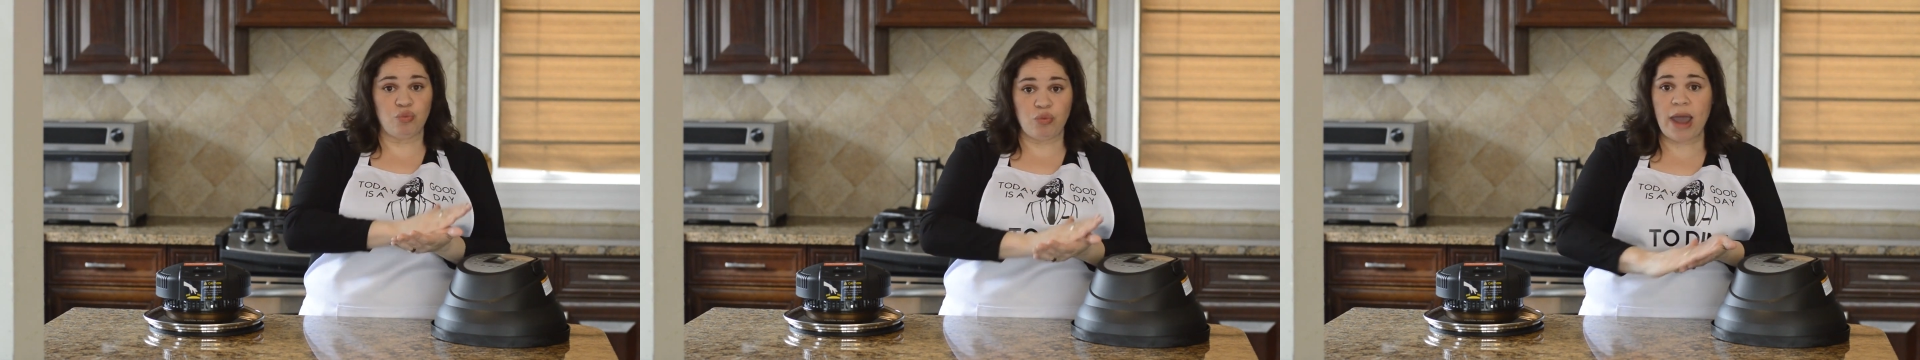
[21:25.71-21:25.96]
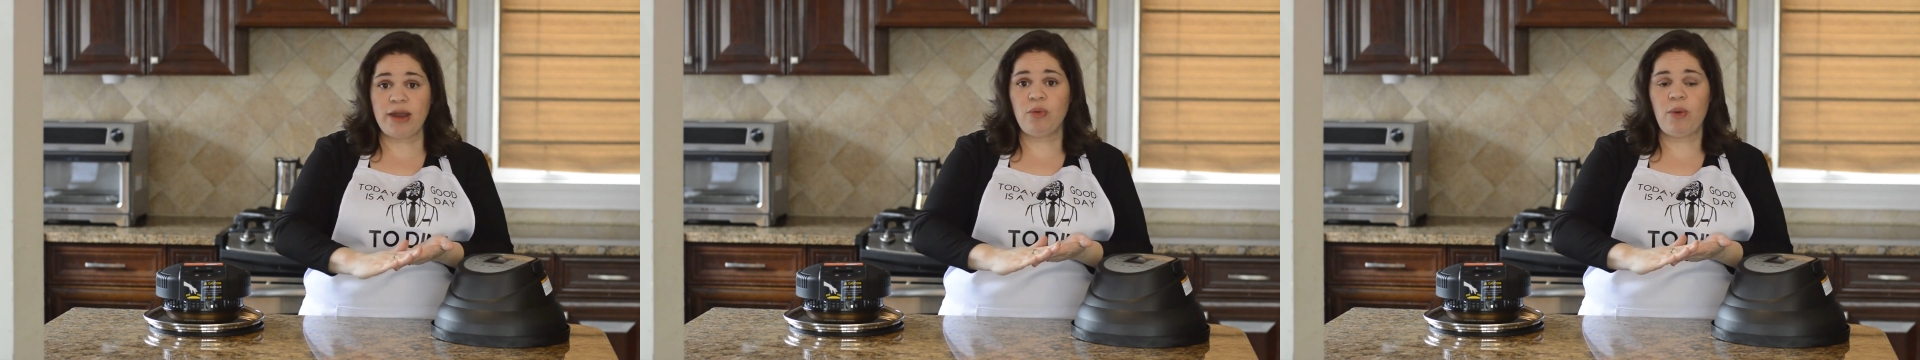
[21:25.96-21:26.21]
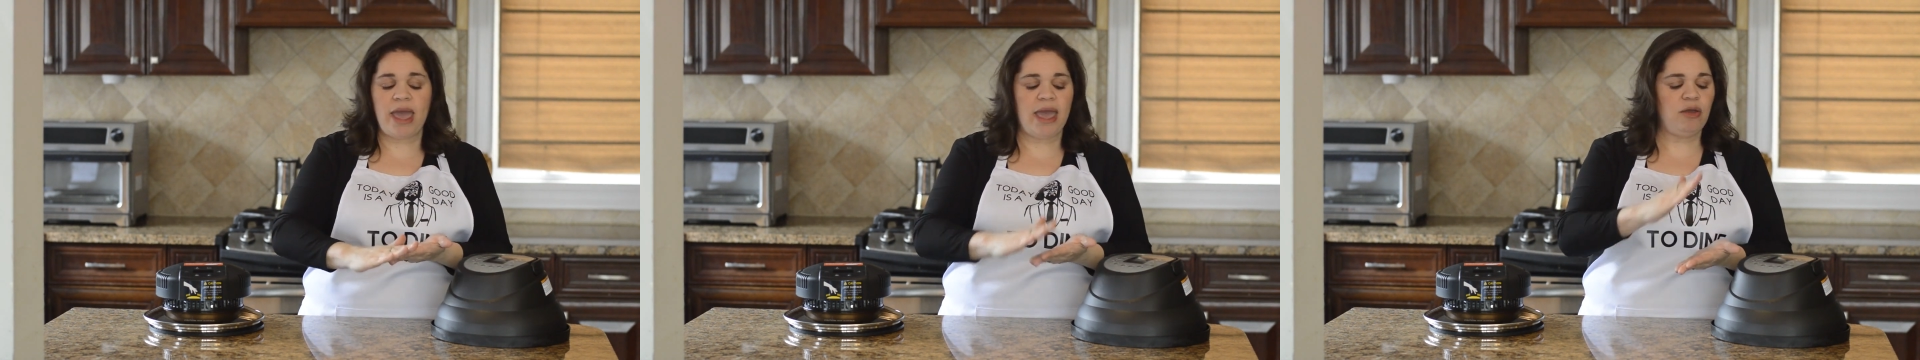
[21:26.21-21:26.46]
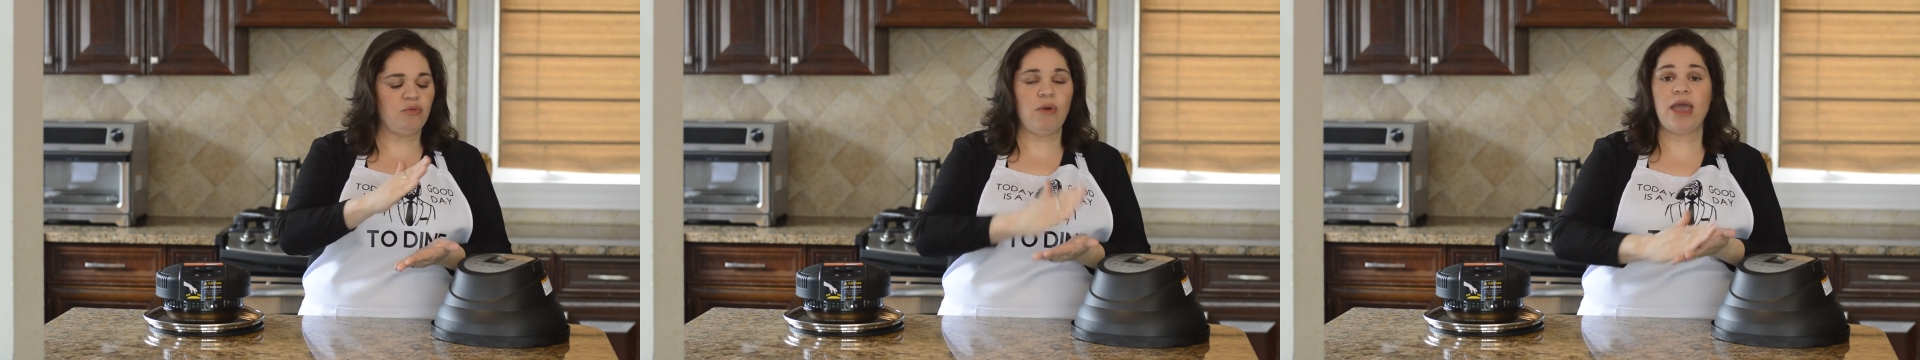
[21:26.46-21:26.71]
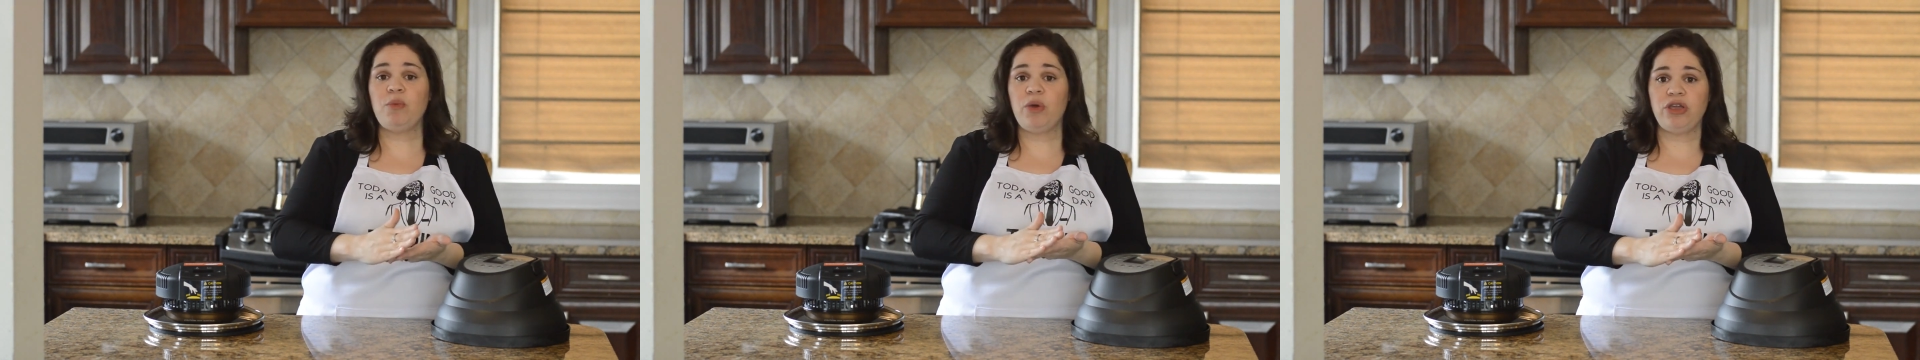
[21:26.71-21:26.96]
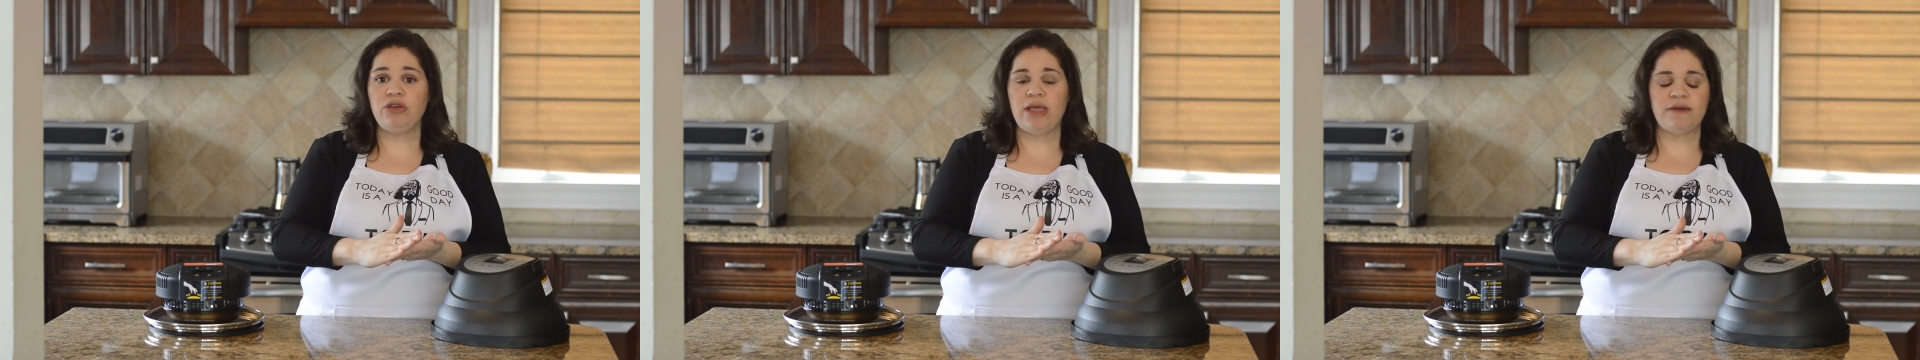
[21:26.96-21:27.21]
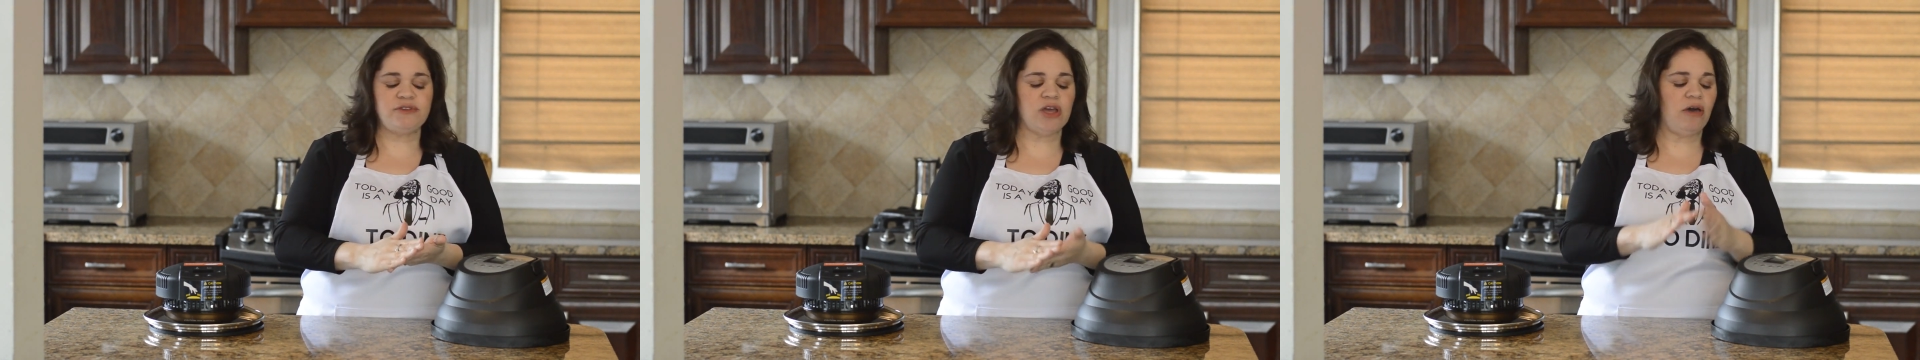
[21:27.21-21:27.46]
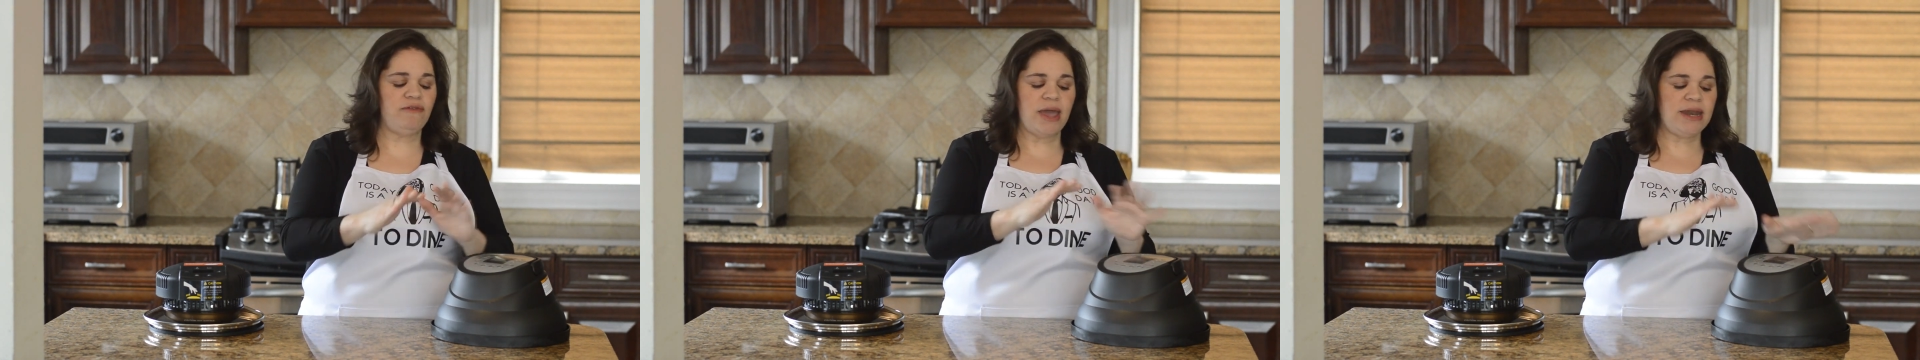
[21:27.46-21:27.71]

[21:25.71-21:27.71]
right away, right where you left off.